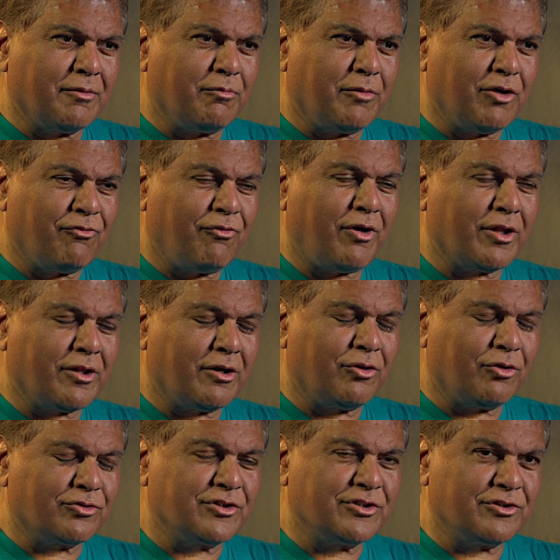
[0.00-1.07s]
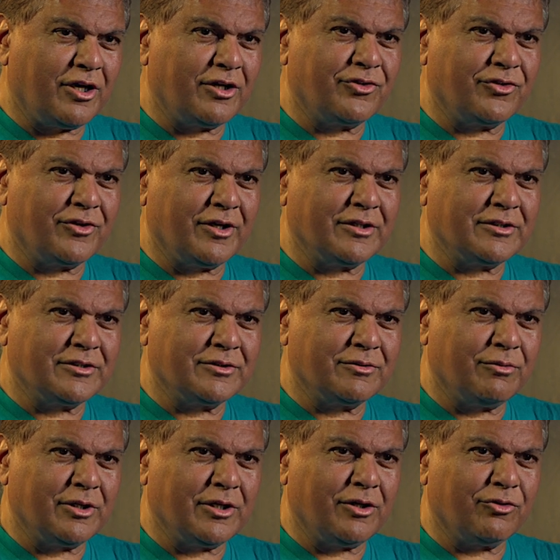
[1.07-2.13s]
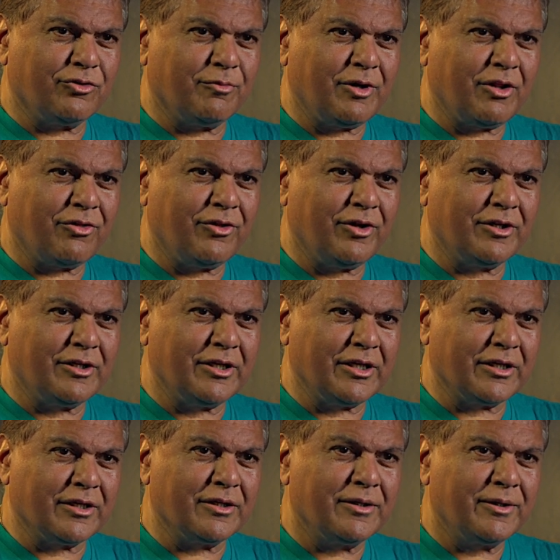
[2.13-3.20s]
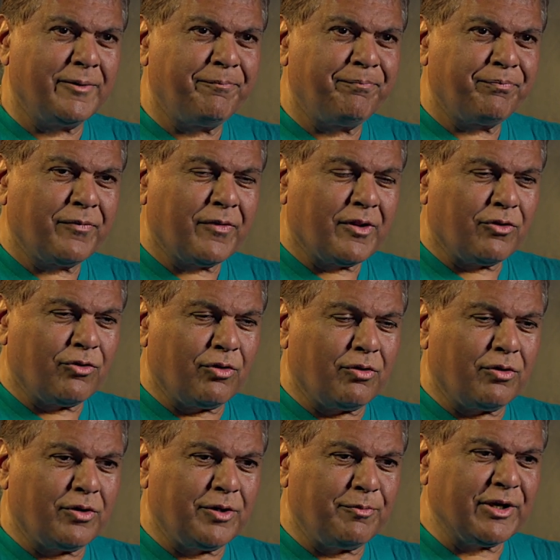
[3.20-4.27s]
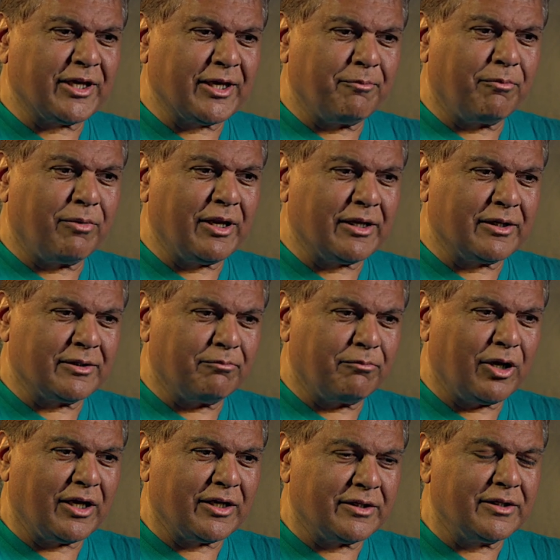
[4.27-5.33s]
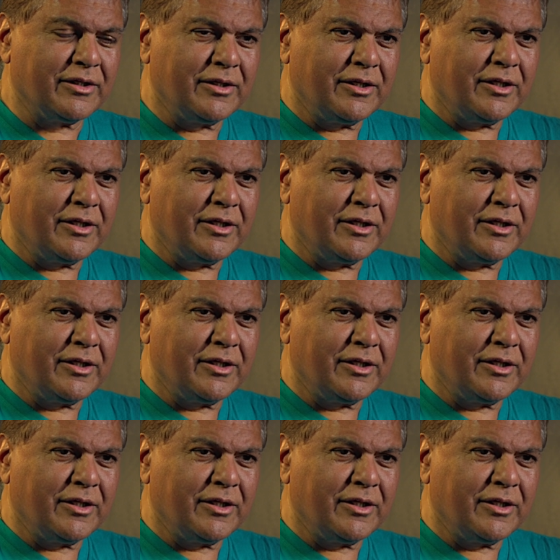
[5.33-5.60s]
My father lost his eyesight when I was about 13, so he became blind.